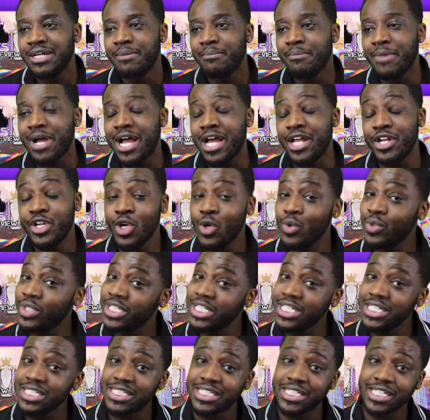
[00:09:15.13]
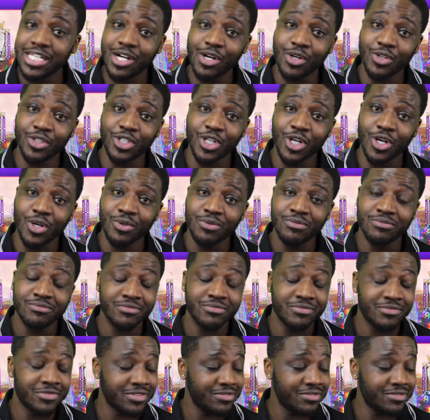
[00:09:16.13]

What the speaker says: Man, no DCL though.